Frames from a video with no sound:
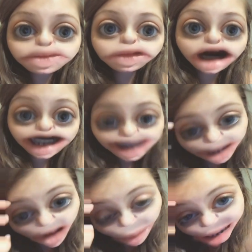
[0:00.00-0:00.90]
running
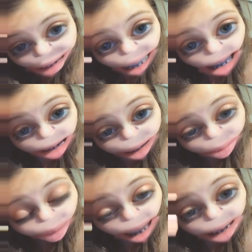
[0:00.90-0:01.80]
so many stairs
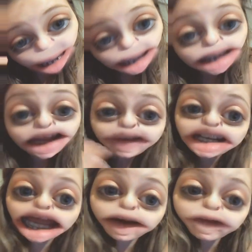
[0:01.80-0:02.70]
and bending and
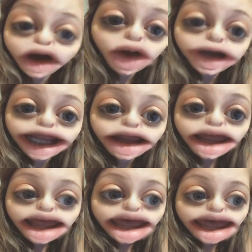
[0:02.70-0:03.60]
lifting and folding.
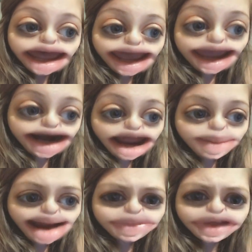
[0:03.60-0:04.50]
And
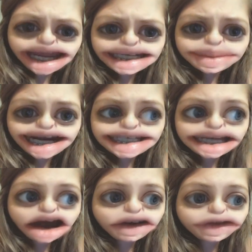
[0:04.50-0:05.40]
I'm thinking to
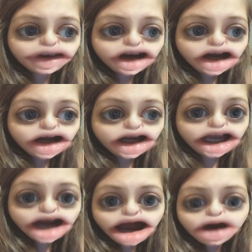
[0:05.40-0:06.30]
myself,
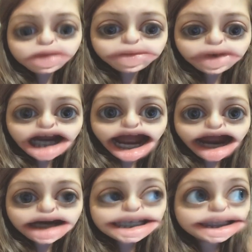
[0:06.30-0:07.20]
you know,
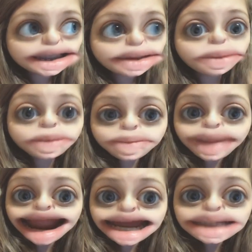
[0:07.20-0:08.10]

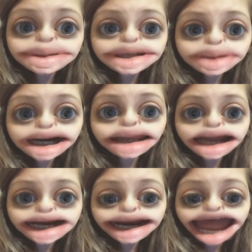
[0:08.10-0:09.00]
my husband's pretty
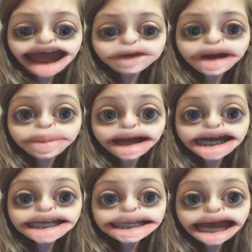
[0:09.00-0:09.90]
lucky to have me
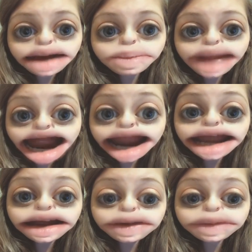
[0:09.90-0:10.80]
because
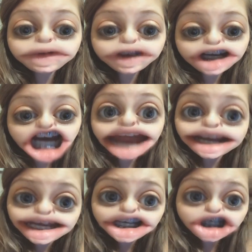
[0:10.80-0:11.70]
my
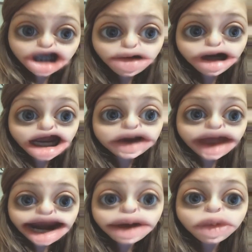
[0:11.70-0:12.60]
vagina is so good
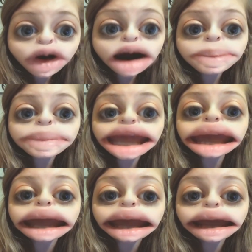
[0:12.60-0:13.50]
that it wore
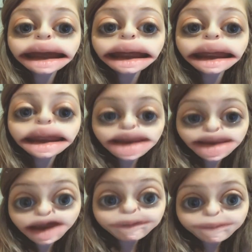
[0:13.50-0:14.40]
me
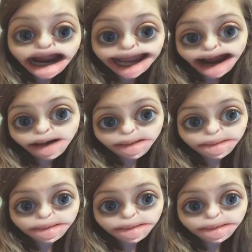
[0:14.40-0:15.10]
the f*** out.